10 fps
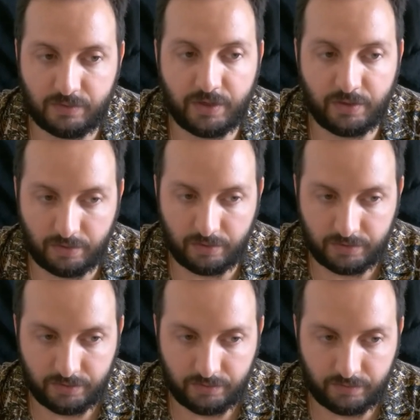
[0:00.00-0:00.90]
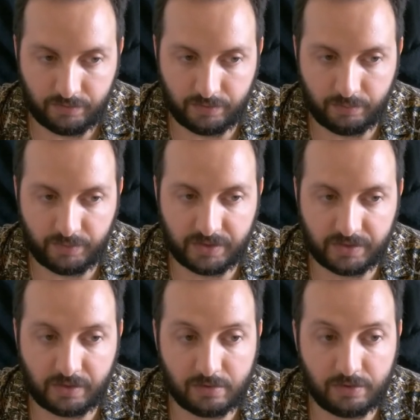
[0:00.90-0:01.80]
going on uh, with
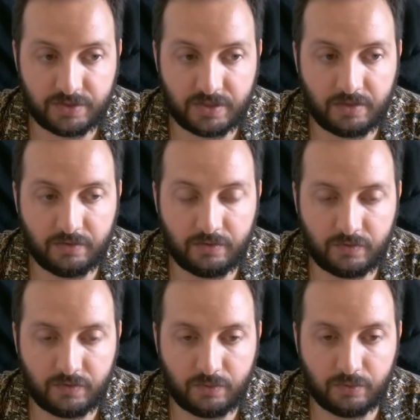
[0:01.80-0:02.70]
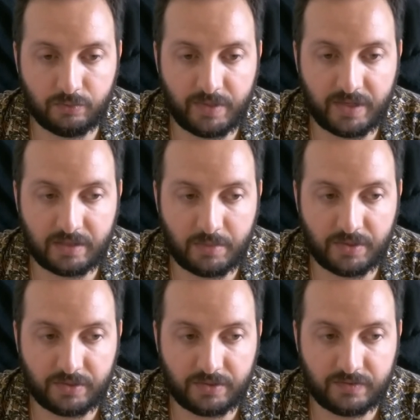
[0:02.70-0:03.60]
a technology that is called
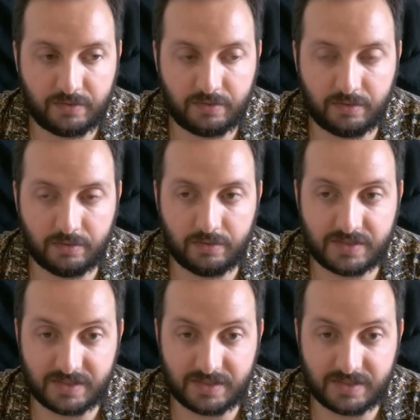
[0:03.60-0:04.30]
MetaMask uh,